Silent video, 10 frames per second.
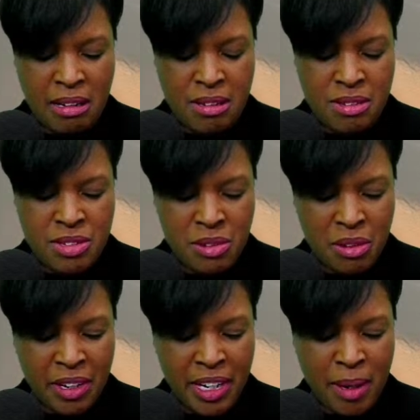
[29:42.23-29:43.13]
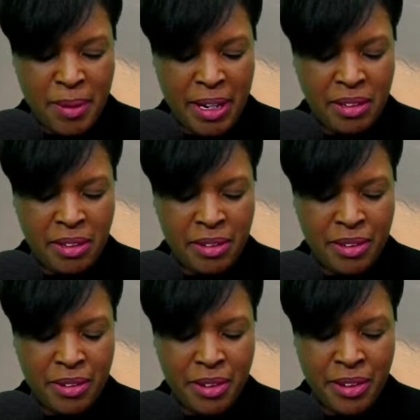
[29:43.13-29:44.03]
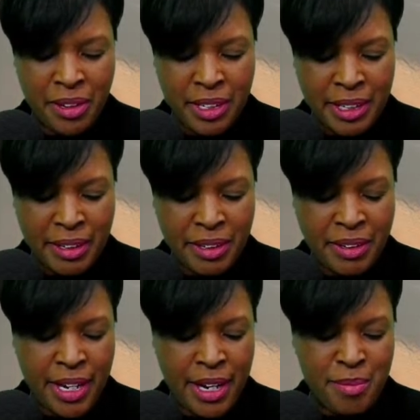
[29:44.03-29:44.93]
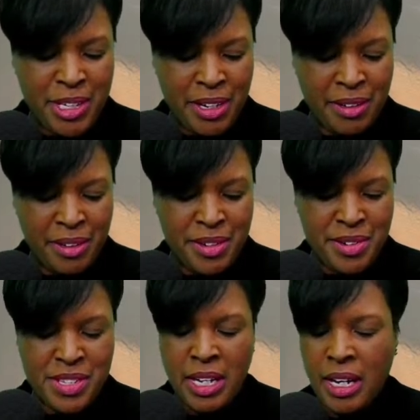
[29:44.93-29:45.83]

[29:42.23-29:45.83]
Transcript: story about your earlier years